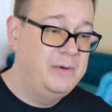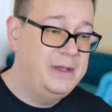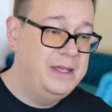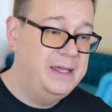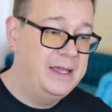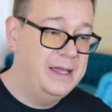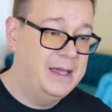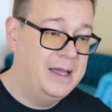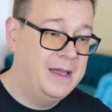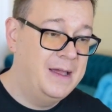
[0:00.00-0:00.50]
we
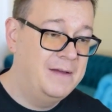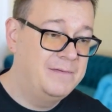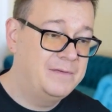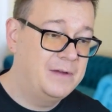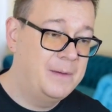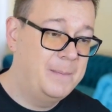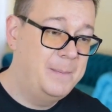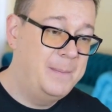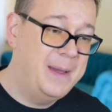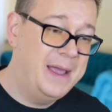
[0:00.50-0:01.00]
have
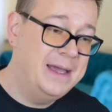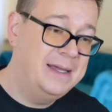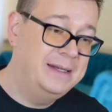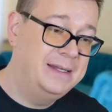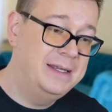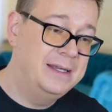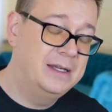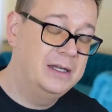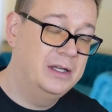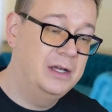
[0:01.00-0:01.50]

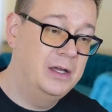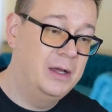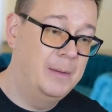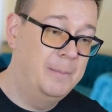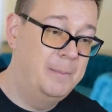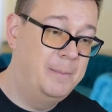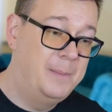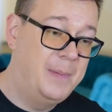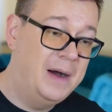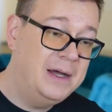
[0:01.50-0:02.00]
padding
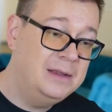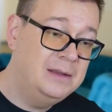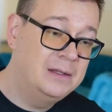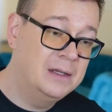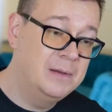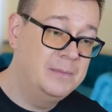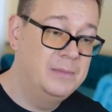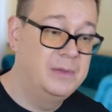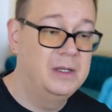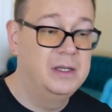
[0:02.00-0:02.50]

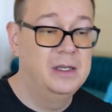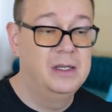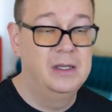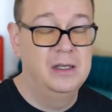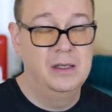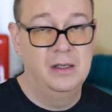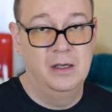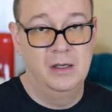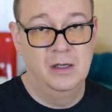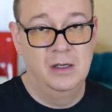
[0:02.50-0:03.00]
bottom
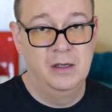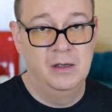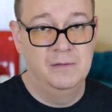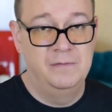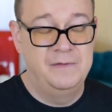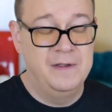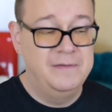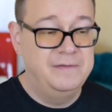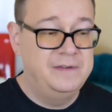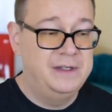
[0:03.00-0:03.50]
uh,
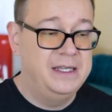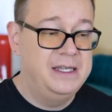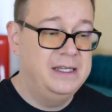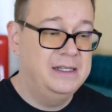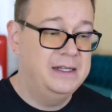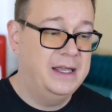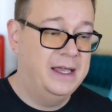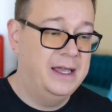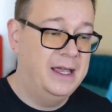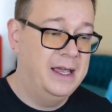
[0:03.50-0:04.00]

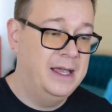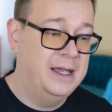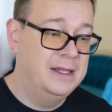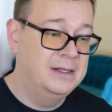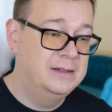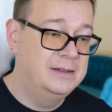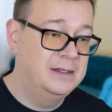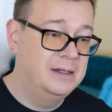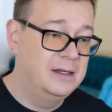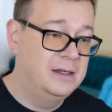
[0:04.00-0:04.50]
15
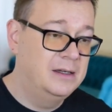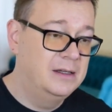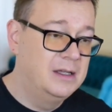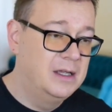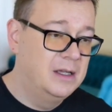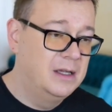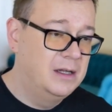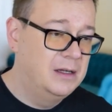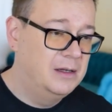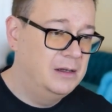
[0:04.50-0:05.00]
and uh,
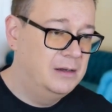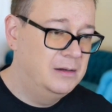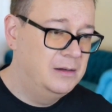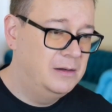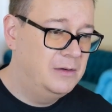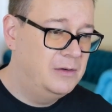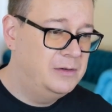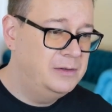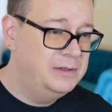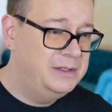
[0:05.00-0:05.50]

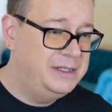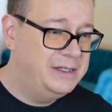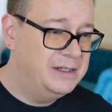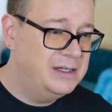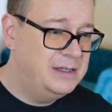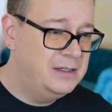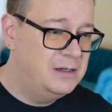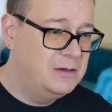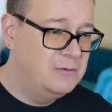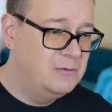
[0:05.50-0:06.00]
uh, on the
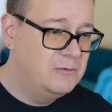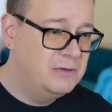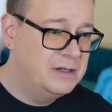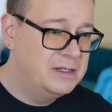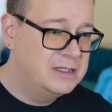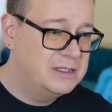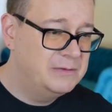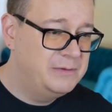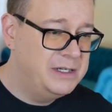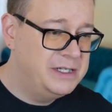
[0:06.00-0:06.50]
other
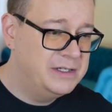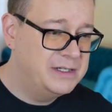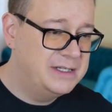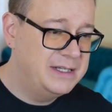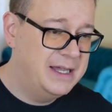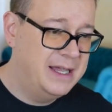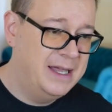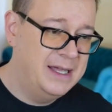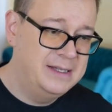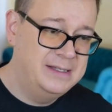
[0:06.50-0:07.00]
ones we
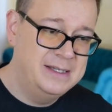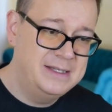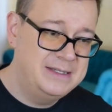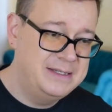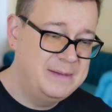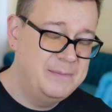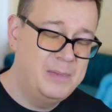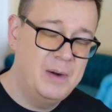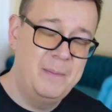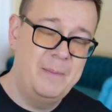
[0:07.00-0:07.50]
just had the
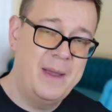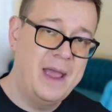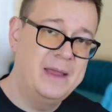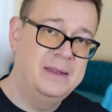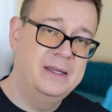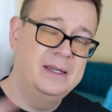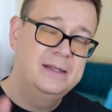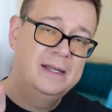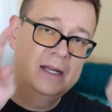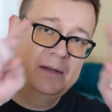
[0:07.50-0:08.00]
simple
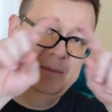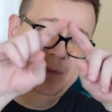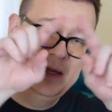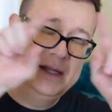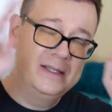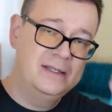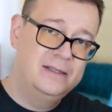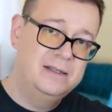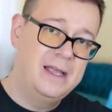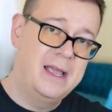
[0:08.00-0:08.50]
padding that
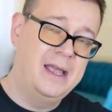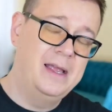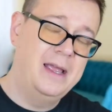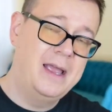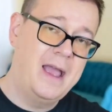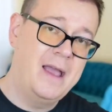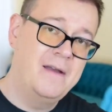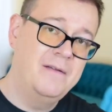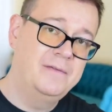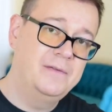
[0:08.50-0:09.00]
means they
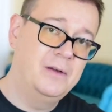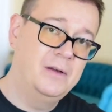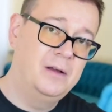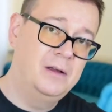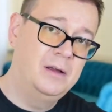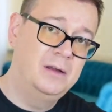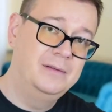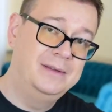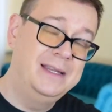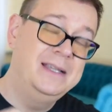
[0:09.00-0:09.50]
have
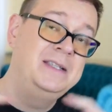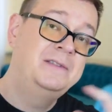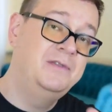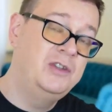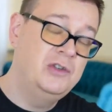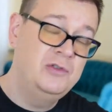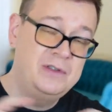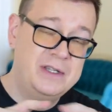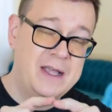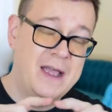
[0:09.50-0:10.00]
uh, these
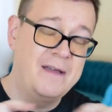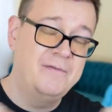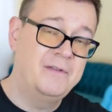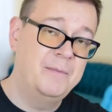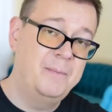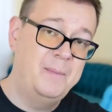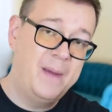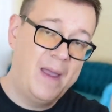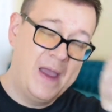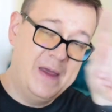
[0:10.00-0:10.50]
views have
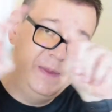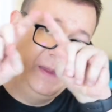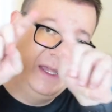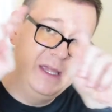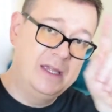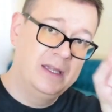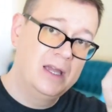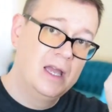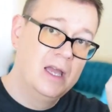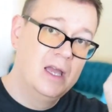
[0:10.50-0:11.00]
a
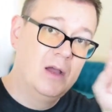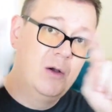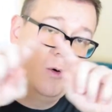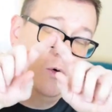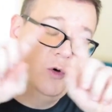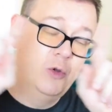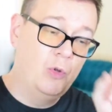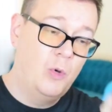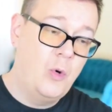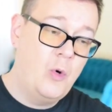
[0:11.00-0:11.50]
padding
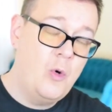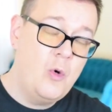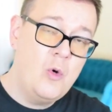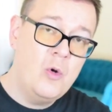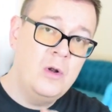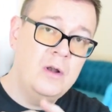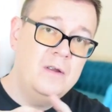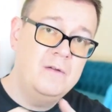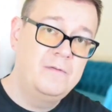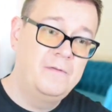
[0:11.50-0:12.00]
on
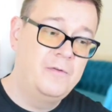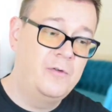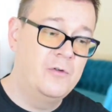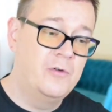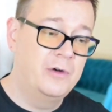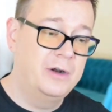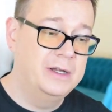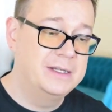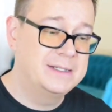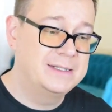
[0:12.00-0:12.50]
all
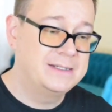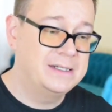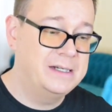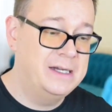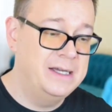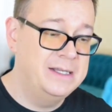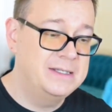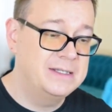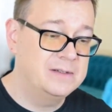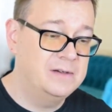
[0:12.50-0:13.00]
four
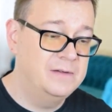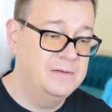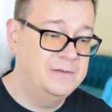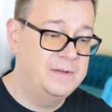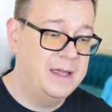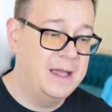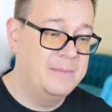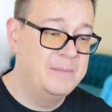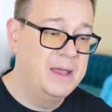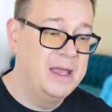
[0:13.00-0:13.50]
sides of
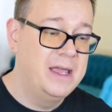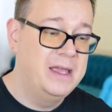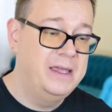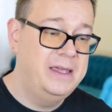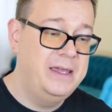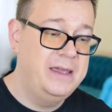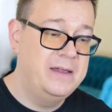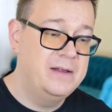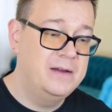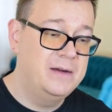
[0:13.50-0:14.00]
them.
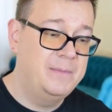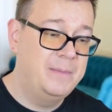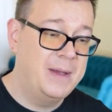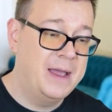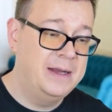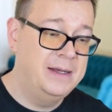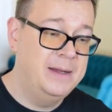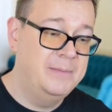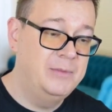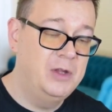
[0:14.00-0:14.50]
Here
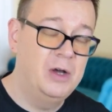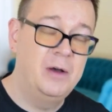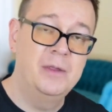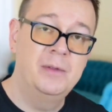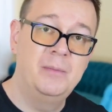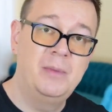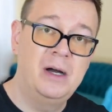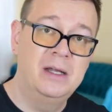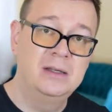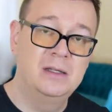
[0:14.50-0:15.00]

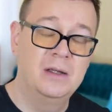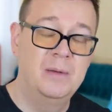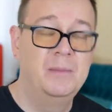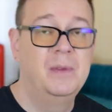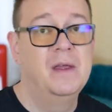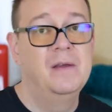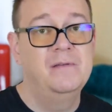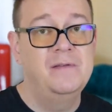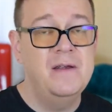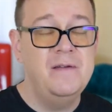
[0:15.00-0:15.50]

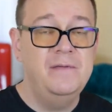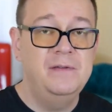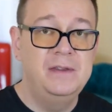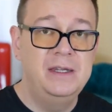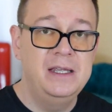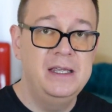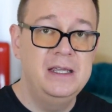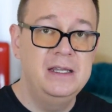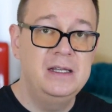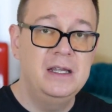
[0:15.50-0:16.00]
padding.bottom
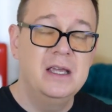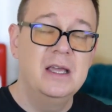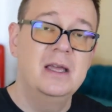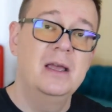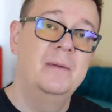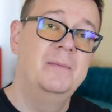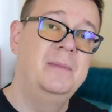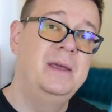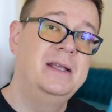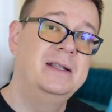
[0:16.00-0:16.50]
15
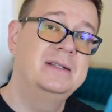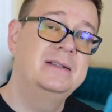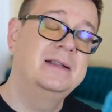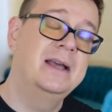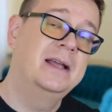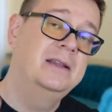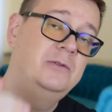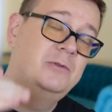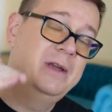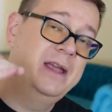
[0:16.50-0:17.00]
means
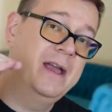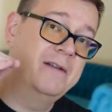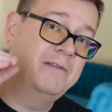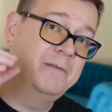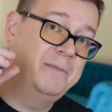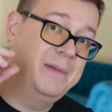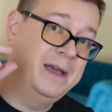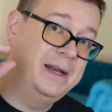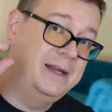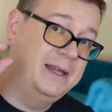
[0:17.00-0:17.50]
that we have
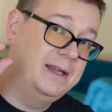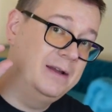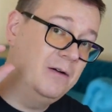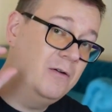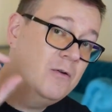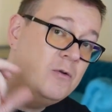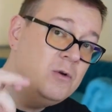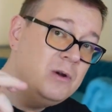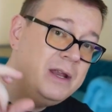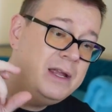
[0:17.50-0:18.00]
a padding
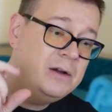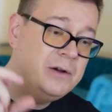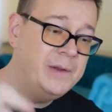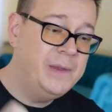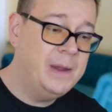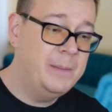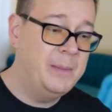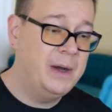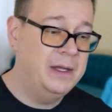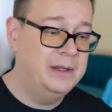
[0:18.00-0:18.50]
only
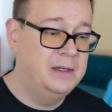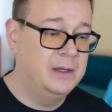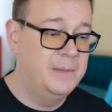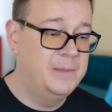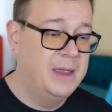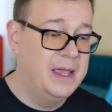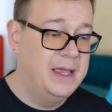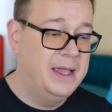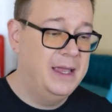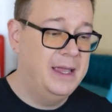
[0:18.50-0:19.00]
on the
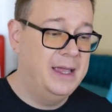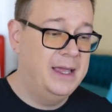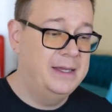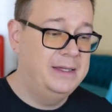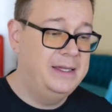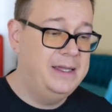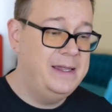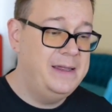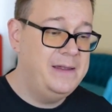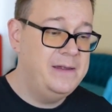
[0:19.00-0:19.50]
bottom
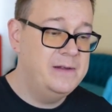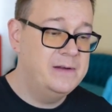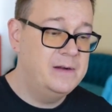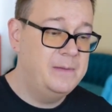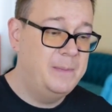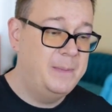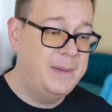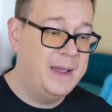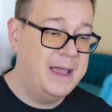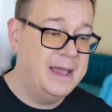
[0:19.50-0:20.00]
and
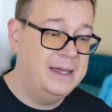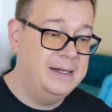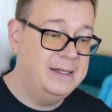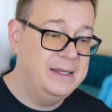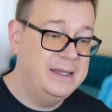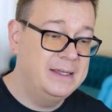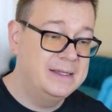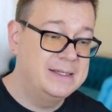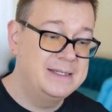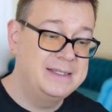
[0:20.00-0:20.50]
here
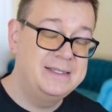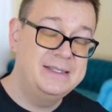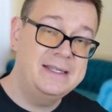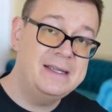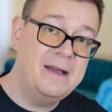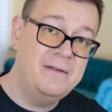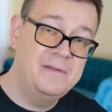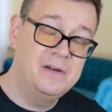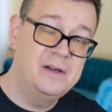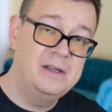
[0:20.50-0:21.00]
padding
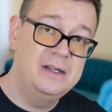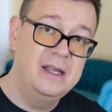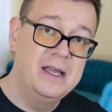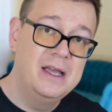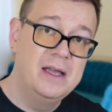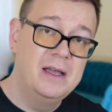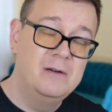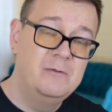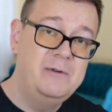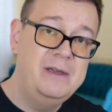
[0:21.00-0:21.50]
7
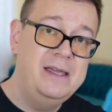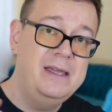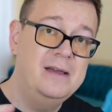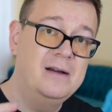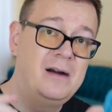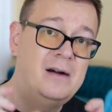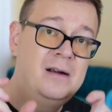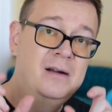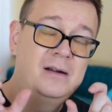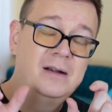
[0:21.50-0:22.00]

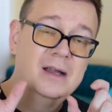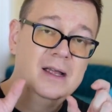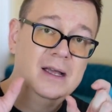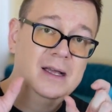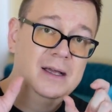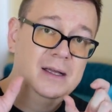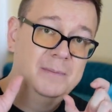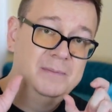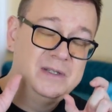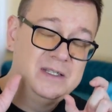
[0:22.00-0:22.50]
we are
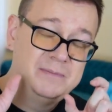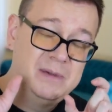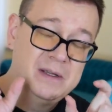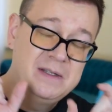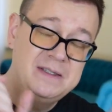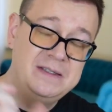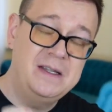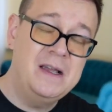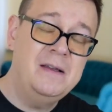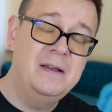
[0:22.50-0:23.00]
spe
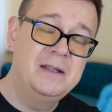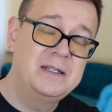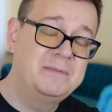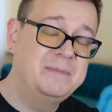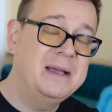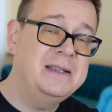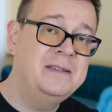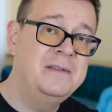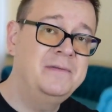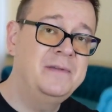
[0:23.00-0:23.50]

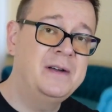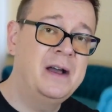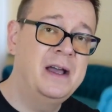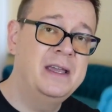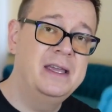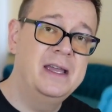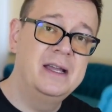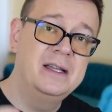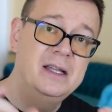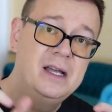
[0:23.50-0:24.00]

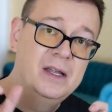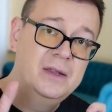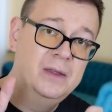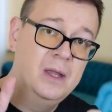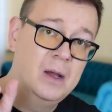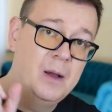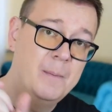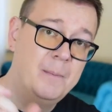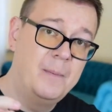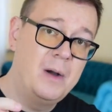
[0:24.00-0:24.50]
specifying
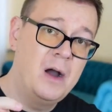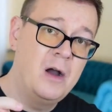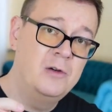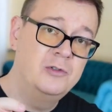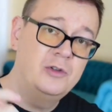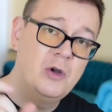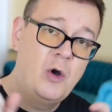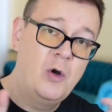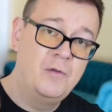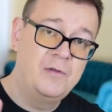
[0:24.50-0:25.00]
the
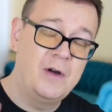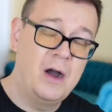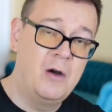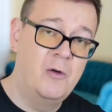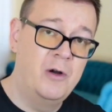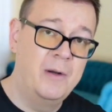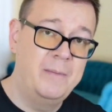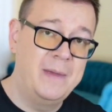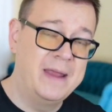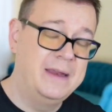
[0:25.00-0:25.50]
amount of
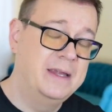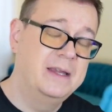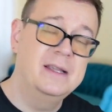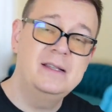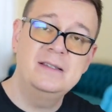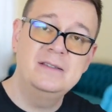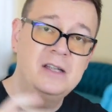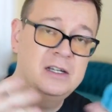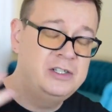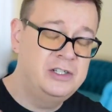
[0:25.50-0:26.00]
our padding.
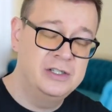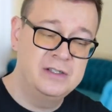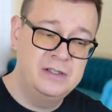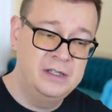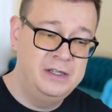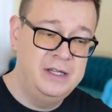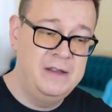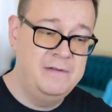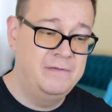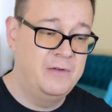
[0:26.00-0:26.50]
It's not just
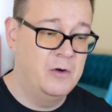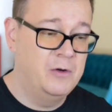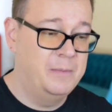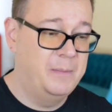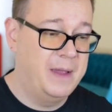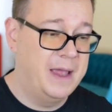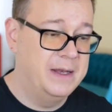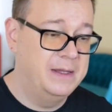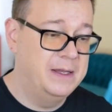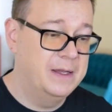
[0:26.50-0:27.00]
the
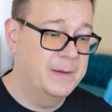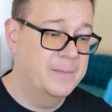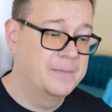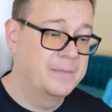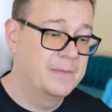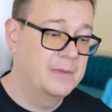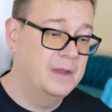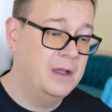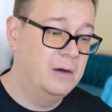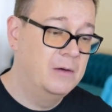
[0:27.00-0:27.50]
default padding.
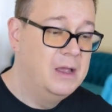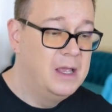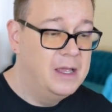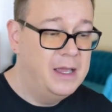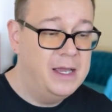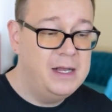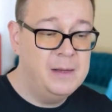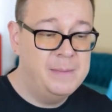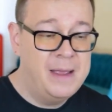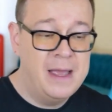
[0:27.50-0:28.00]
Now,
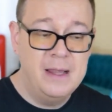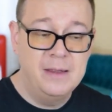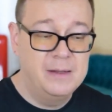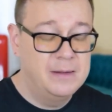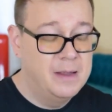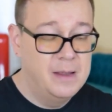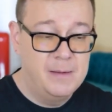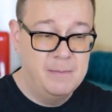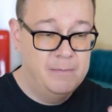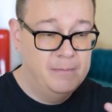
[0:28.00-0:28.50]
and
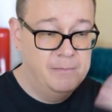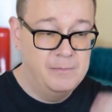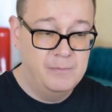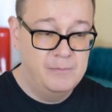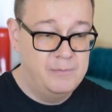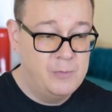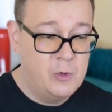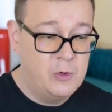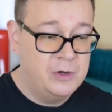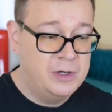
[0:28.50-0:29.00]
the
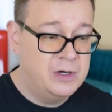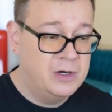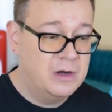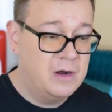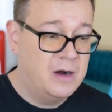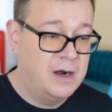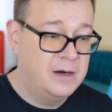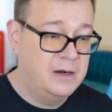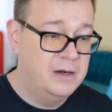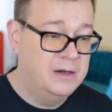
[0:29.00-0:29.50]
border
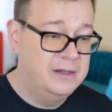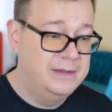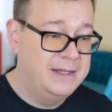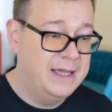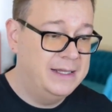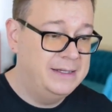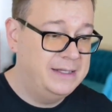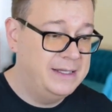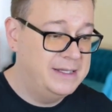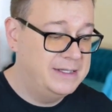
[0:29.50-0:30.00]
color
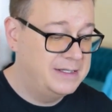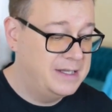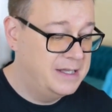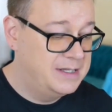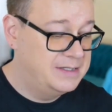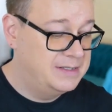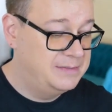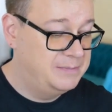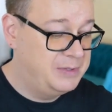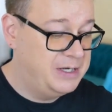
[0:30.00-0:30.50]
that
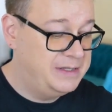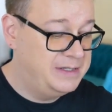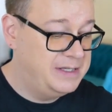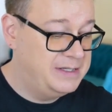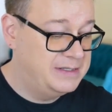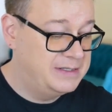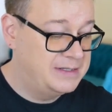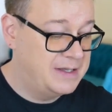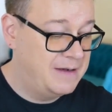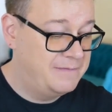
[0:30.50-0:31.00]
is
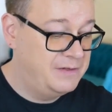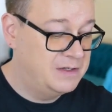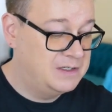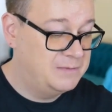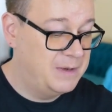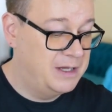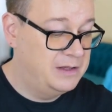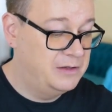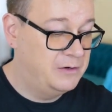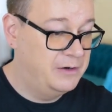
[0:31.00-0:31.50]
pretty
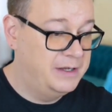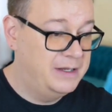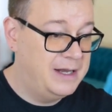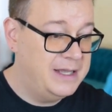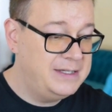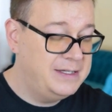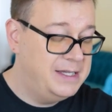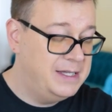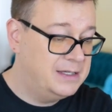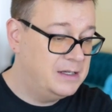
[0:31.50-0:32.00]
self-explanatory.
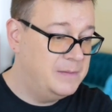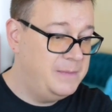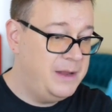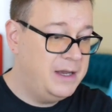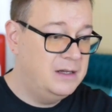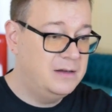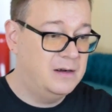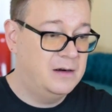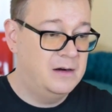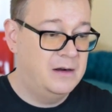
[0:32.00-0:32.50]
Let's hit
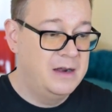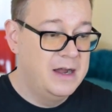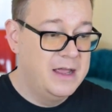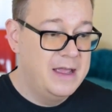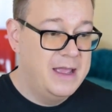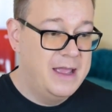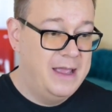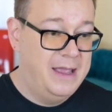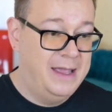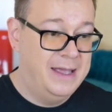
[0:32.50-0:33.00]
Command R
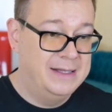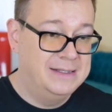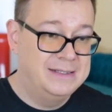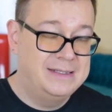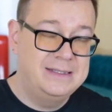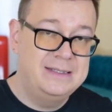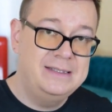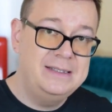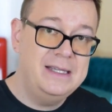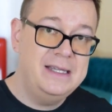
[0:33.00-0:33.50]
and
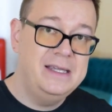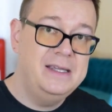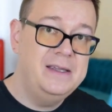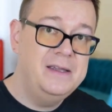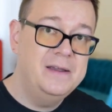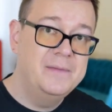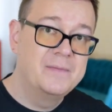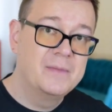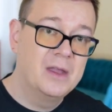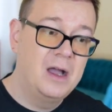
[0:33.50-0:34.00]

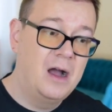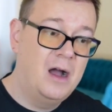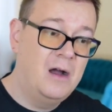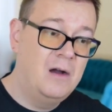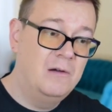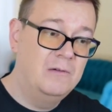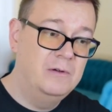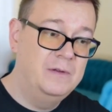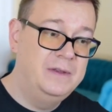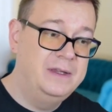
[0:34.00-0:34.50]
see
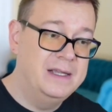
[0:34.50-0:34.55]
how